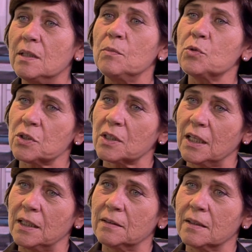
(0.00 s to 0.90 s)

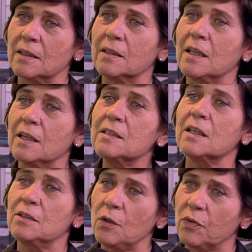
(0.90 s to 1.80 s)
demonstrate that there is
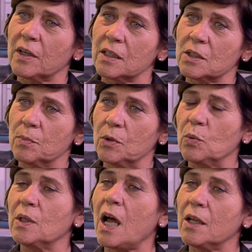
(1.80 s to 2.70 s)
a difference
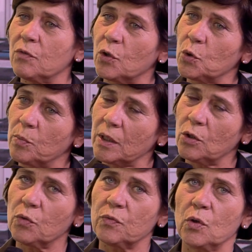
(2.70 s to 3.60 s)
between high volume
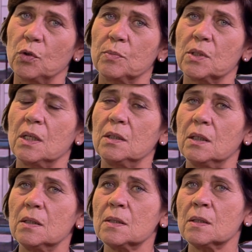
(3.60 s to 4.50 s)
and low volume
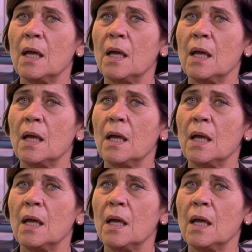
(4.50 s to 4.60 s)
centers.